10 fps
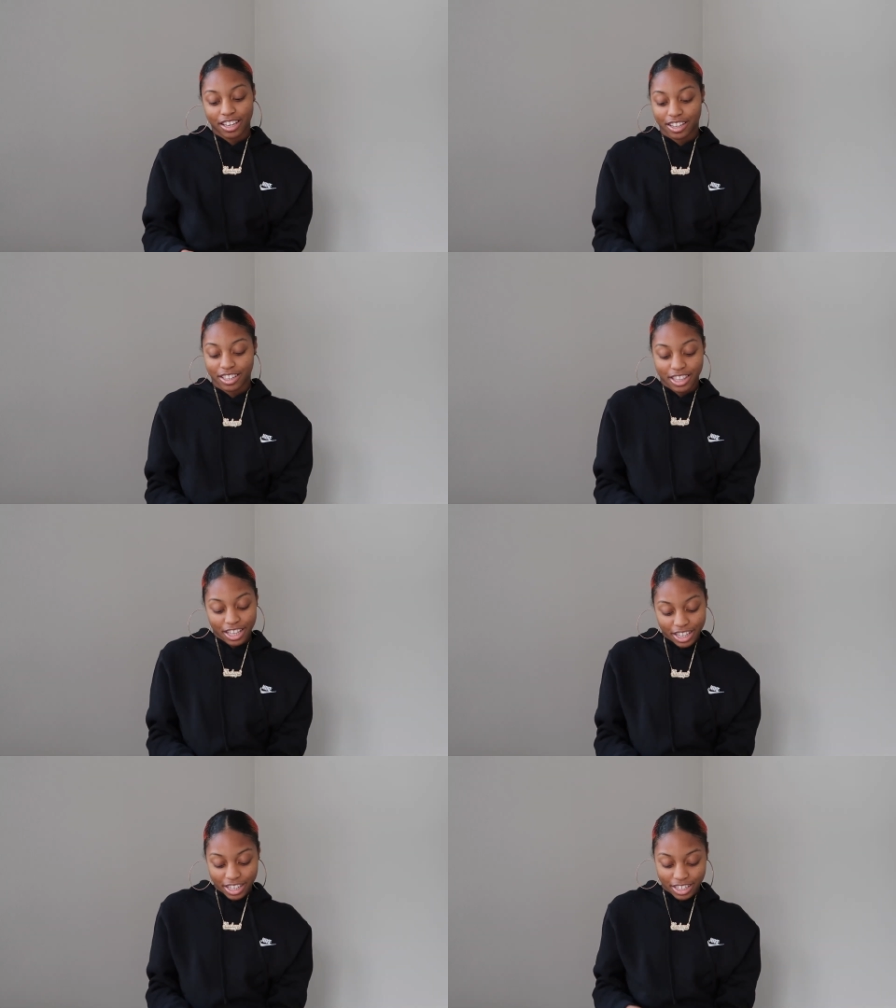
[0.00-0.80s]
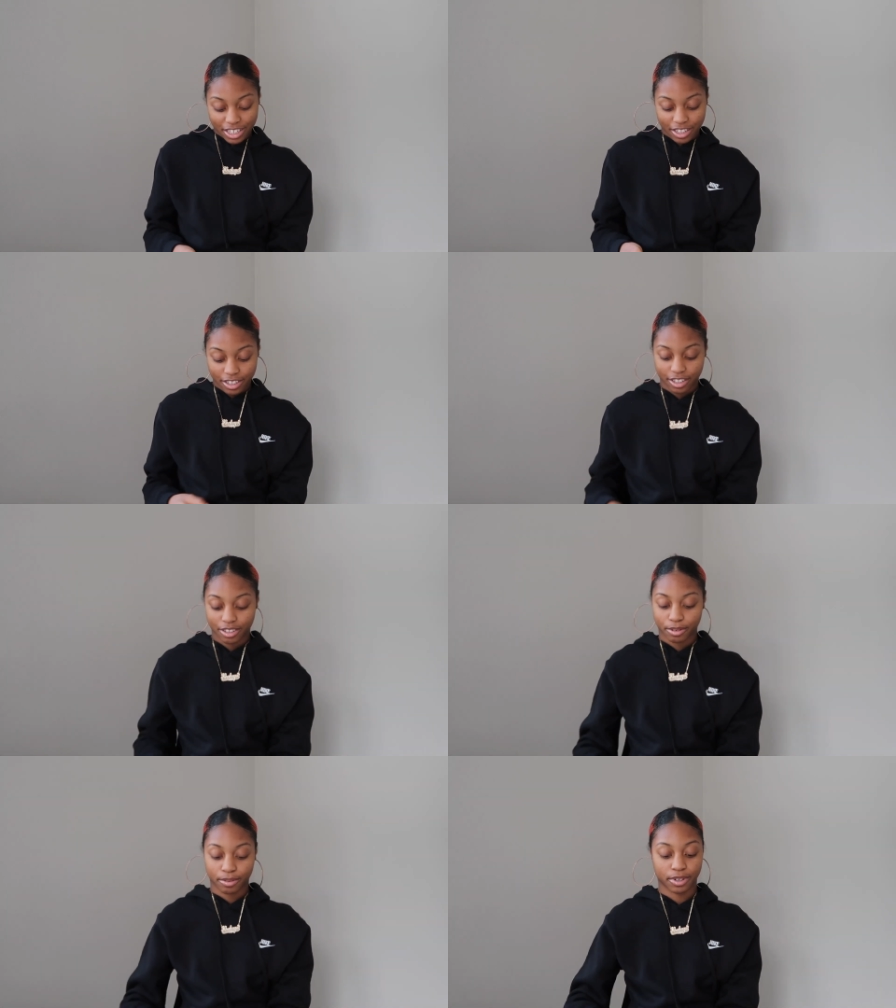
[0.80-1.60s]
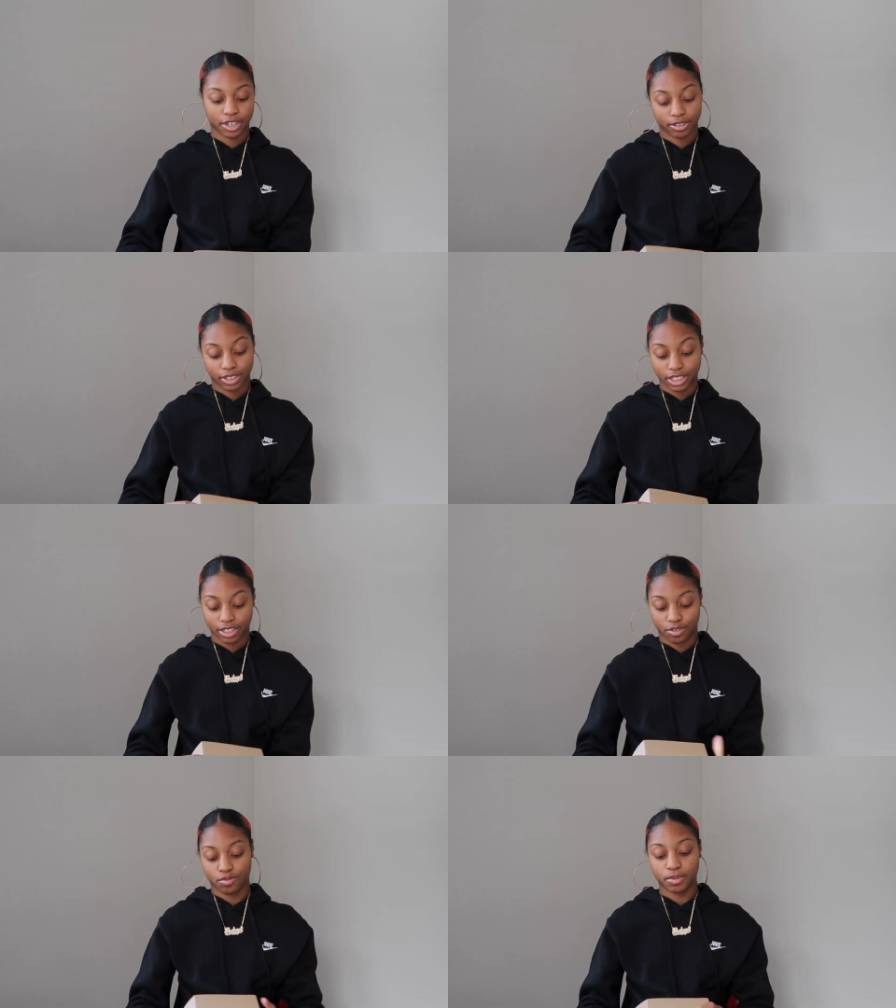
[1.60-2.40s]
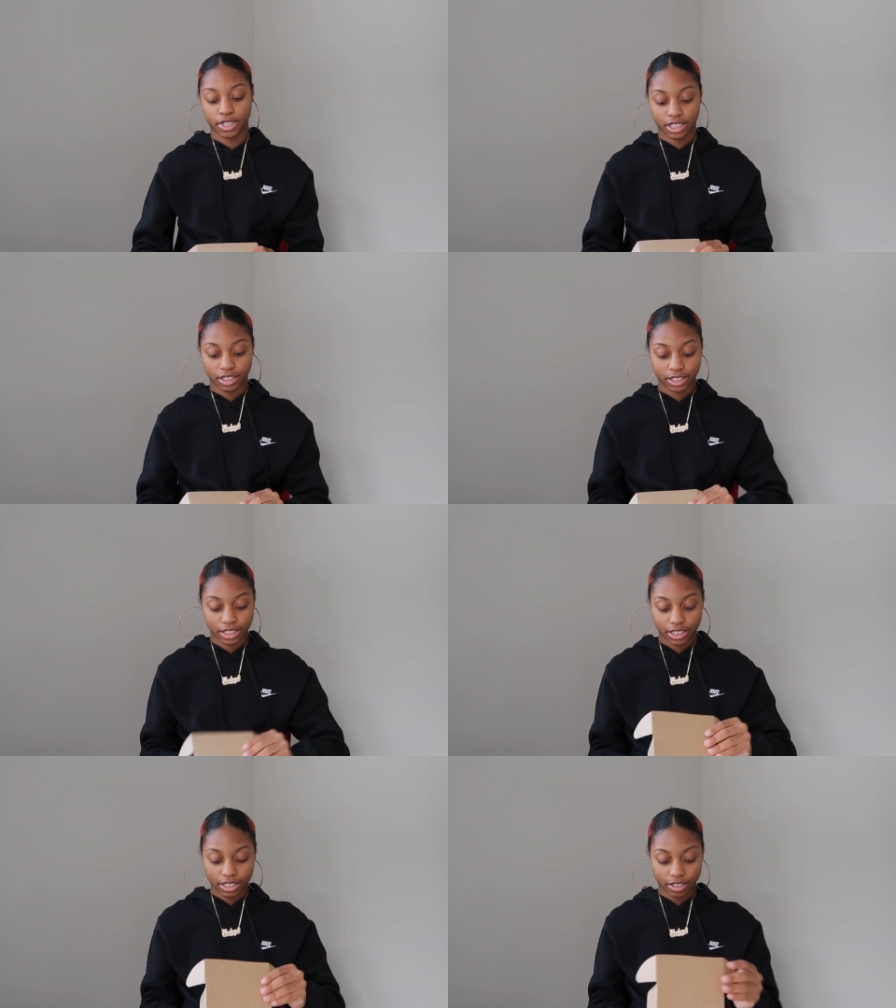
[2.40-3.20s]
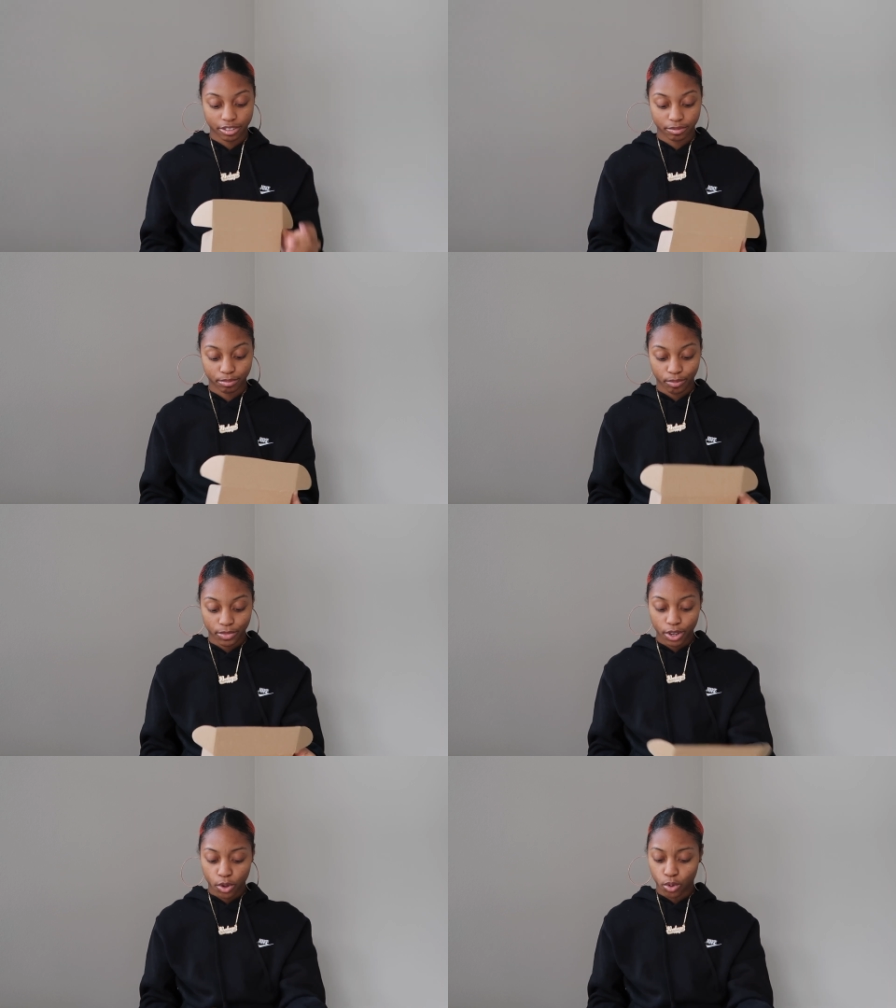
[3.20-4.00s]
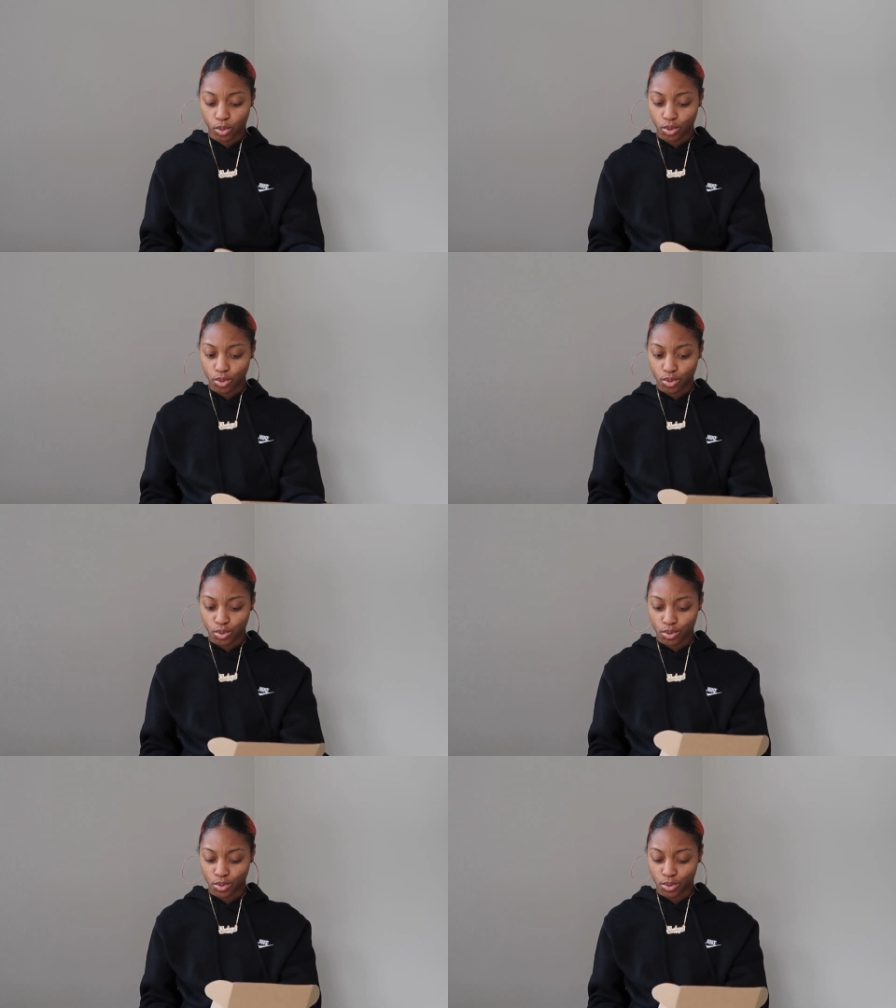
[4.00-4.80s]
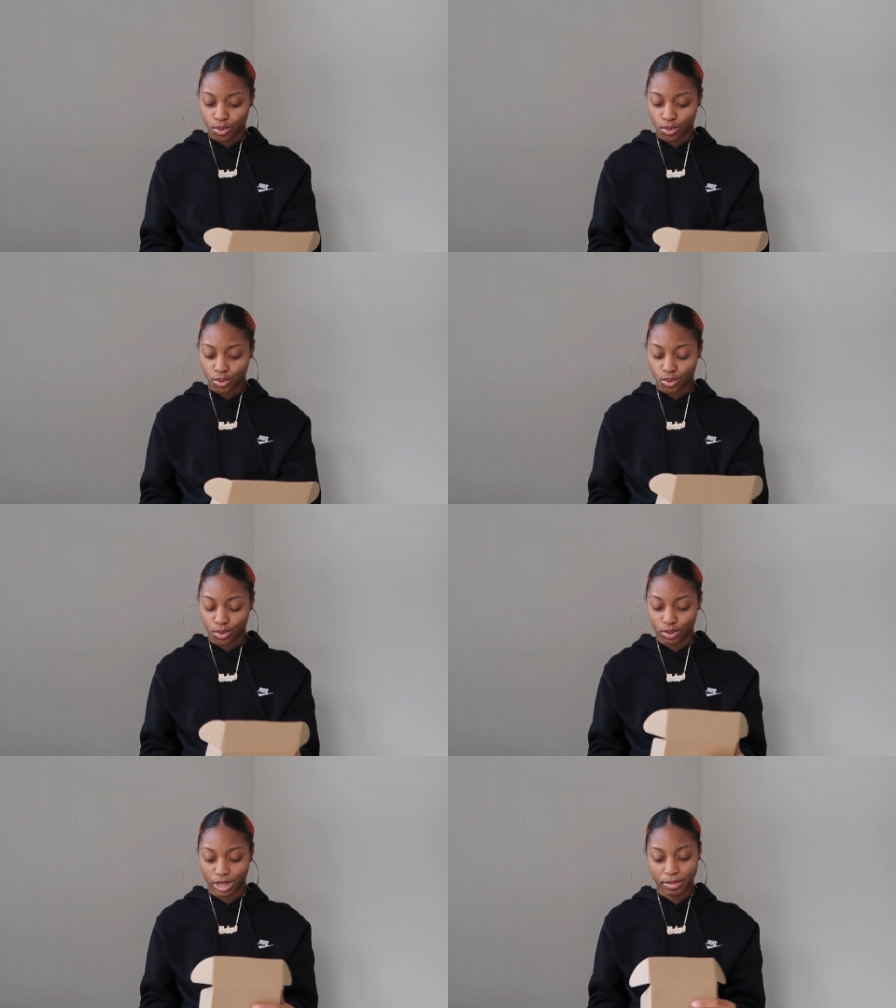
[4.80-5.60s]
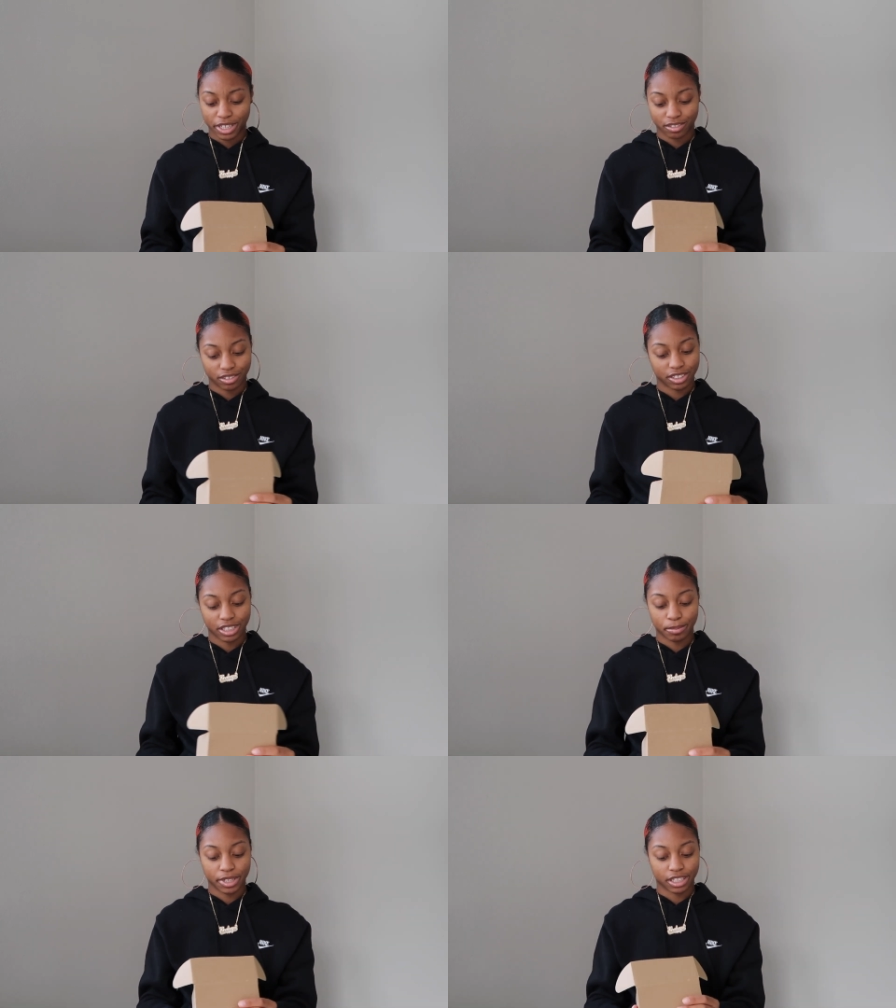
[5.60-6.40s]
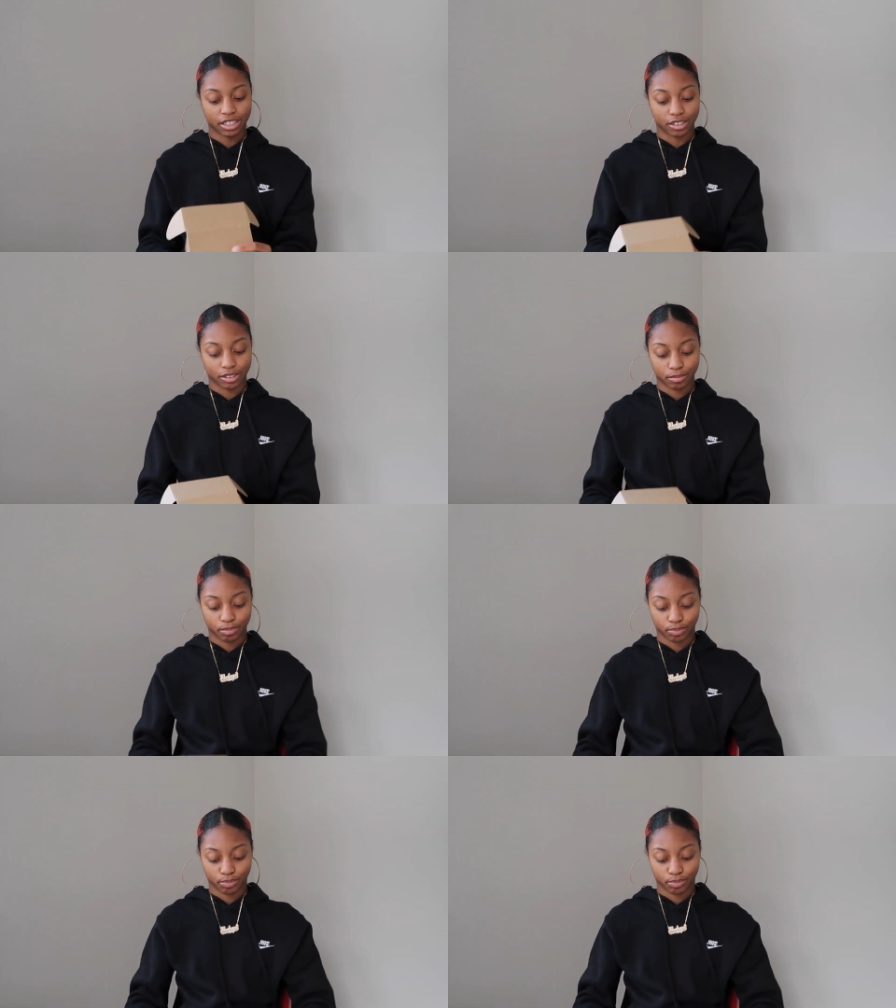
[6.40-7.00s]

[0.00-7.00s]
and then we're going to open it. Ooh, let me let me um